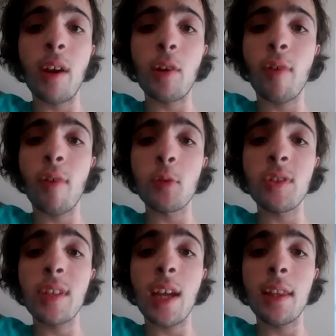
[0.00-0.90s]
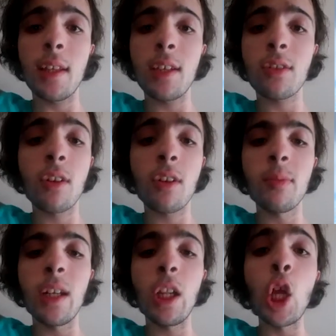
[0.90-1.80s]
Crouch at the start of the year. So there's
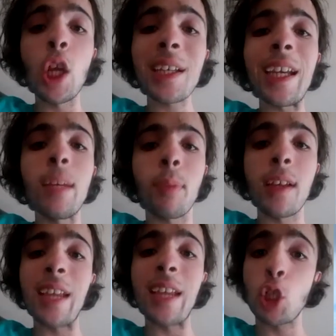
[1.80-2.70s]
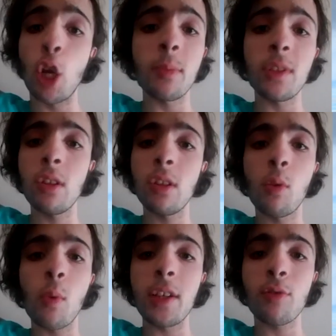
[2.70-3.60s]
been a lot of key players. Zach Jones missed a lot
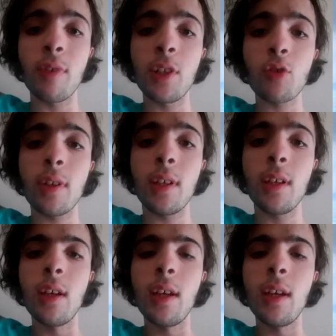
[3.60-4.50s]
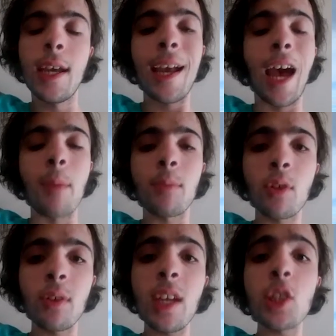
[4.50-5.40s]
of weeks through injury. Just
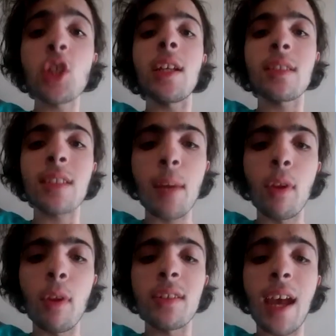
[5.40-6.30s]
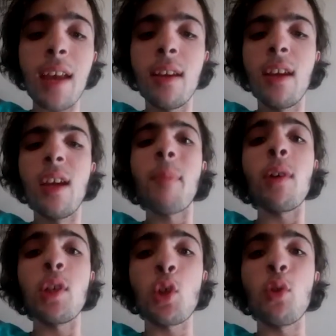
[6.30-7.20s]
need to stabilise that. But
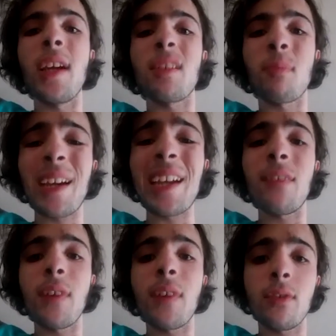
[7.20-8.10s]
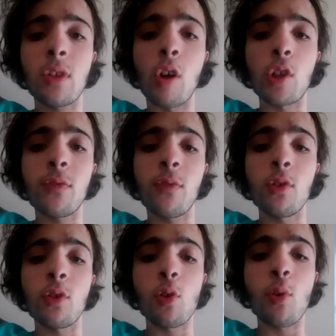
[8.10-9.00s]
we do need some key defensive stocks for
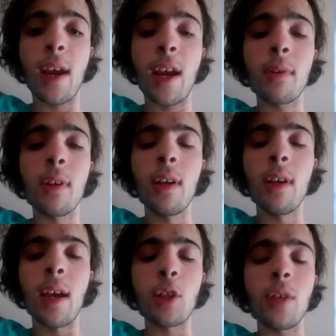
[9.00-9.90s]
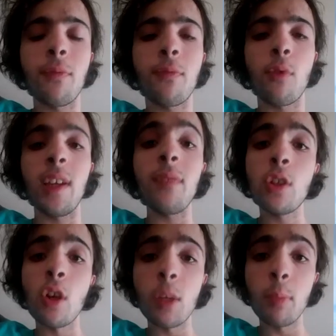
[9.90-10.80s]
Dougal Howard. A Chip Frawley, if
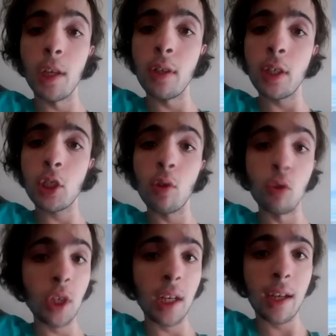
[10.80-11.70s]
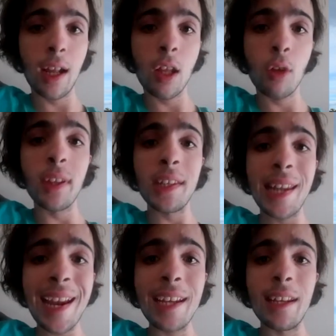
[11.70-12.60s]
he's not going to play on next year, or Jake Carlisle, they
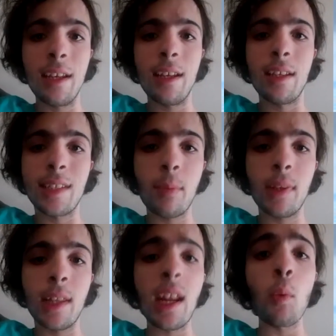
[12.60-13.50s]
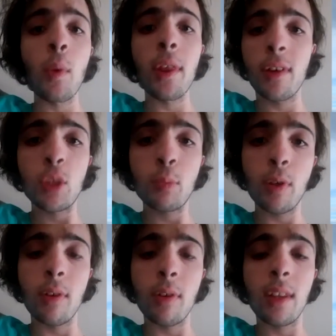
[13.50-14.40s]
need someone in that area, whether
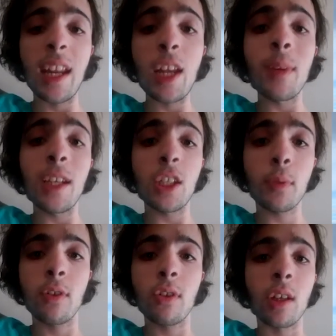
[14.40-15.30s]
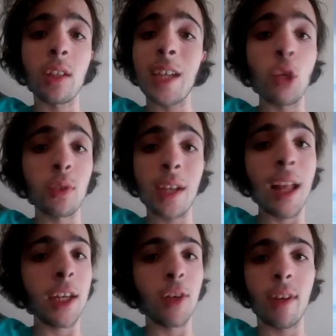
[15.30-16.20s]
experienced. They need to be experienced, like a Daniel
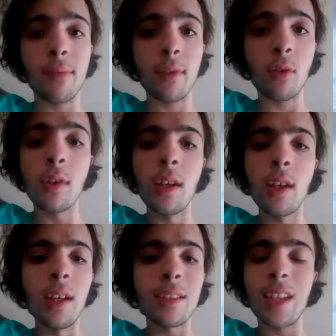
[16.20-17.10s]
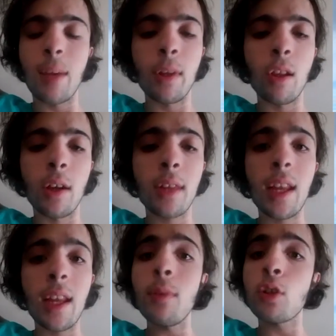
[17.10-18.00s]
Taylor even, or someone like that.
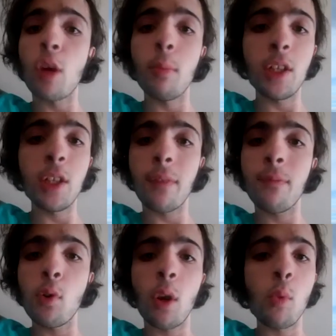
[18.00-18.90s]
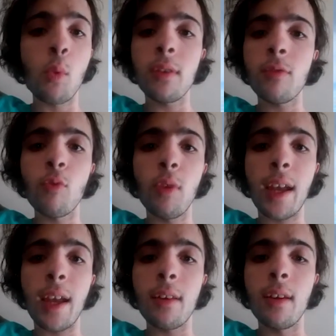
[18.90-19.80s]
Even a Tom Lynch up forward, I wouldn't rule
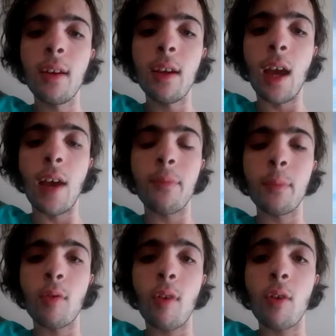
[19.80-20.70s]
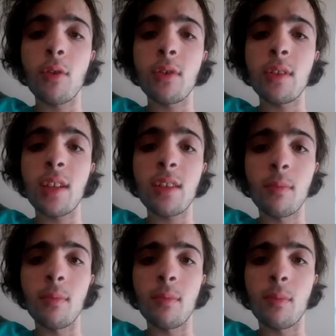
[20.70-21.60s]
out from the Crows. He's had
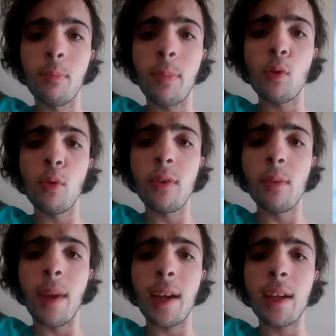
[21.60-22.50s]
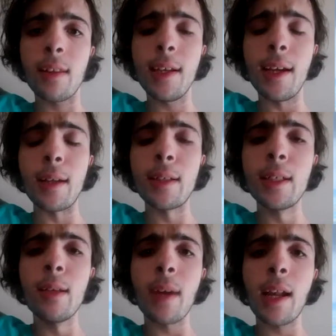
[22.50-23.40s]
some good the back end of the year.
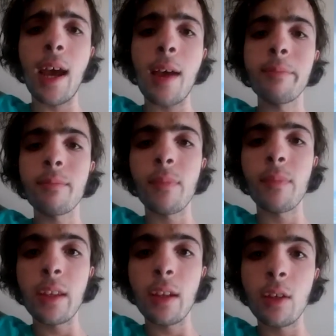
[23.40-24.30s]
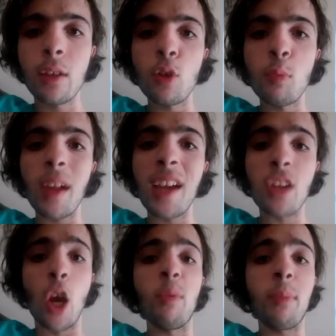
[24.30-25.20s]
But two players
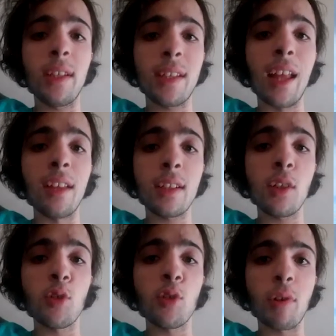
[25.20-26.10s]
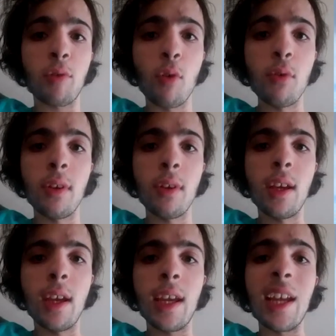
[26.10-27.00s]
I be talented to recruit
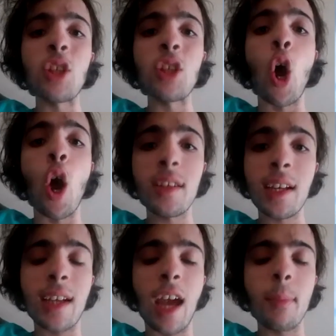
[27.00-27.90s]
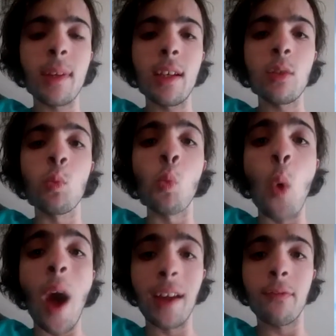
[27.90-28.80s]
is Isaac Cumming is
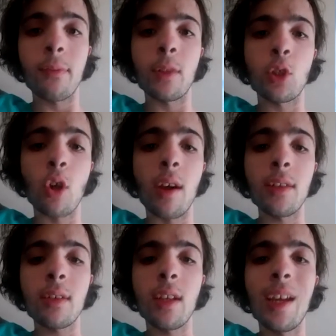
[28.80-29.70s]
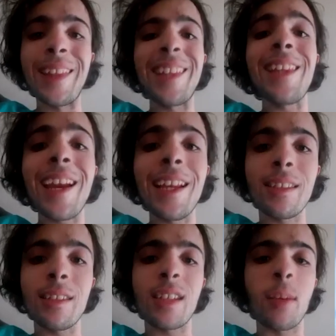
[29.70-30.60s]
one from the Giants. They need
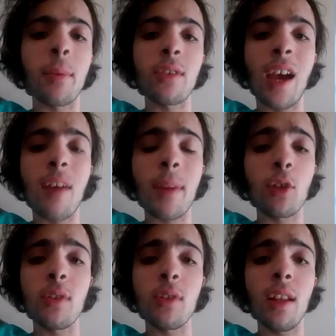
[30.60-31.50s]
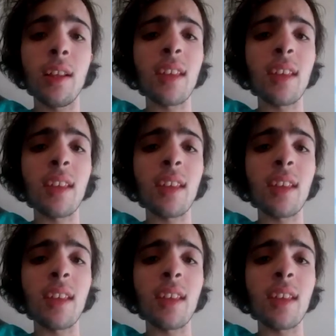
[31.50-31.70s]
some of those halfback utilities.